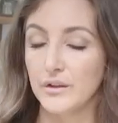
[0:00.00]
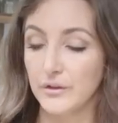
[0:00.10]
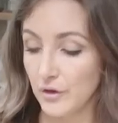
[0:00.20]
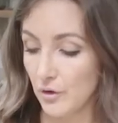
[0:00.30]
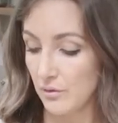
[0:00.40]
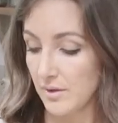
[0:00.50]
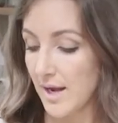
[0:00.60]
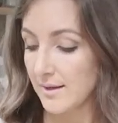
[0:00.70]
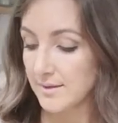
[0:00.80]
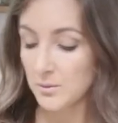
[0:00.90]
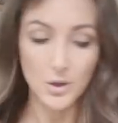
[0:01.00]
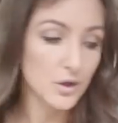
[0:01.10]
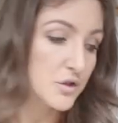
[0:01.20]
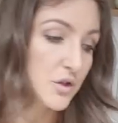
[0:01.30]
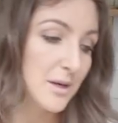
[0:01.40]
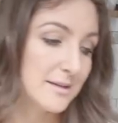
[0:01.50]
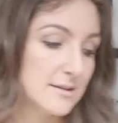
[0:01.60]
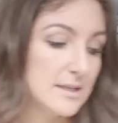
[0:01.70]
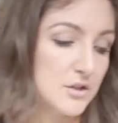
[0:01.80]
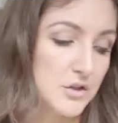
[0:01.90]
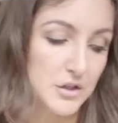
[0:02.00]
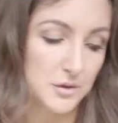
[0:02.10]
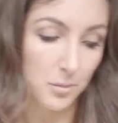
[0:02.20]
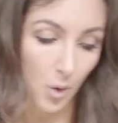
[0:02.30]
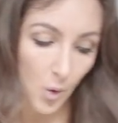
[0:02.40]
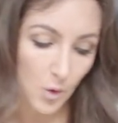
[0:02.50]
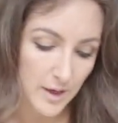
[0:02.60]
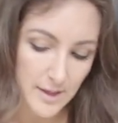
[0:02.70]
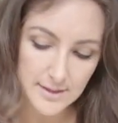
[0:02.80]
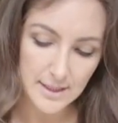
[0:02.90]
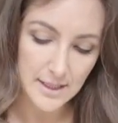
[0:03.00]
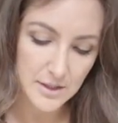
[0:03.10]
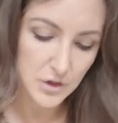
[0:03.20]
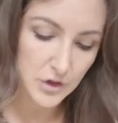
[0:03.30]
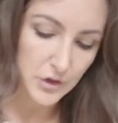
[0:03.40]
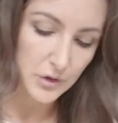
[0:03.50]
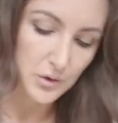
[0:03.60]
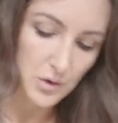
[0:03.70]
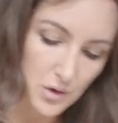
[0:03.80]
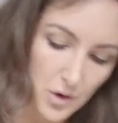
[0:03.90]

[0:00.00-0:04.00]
So the next thing we're gonna do is literally just pour it into